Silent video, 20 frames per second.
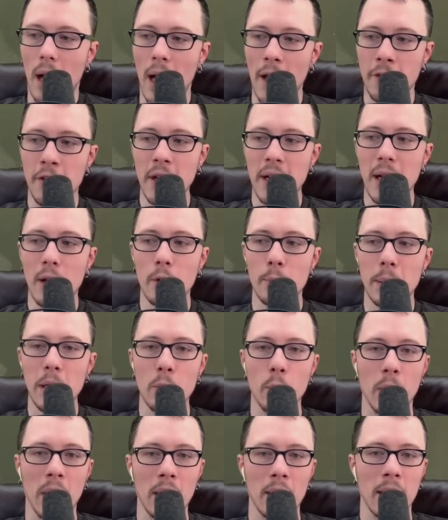I think I would be
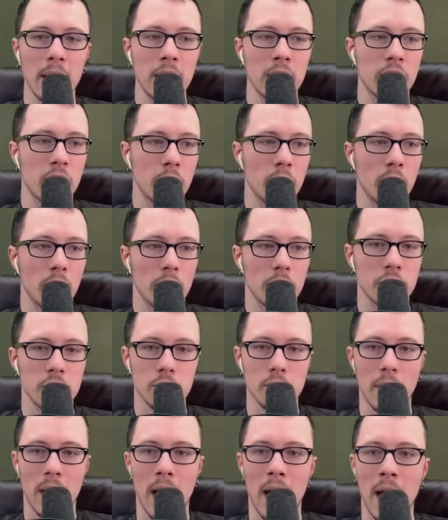willing to
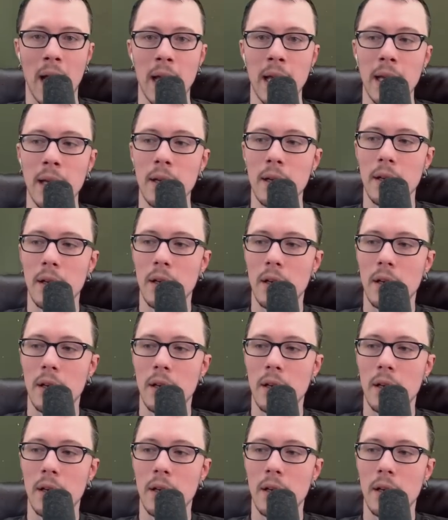try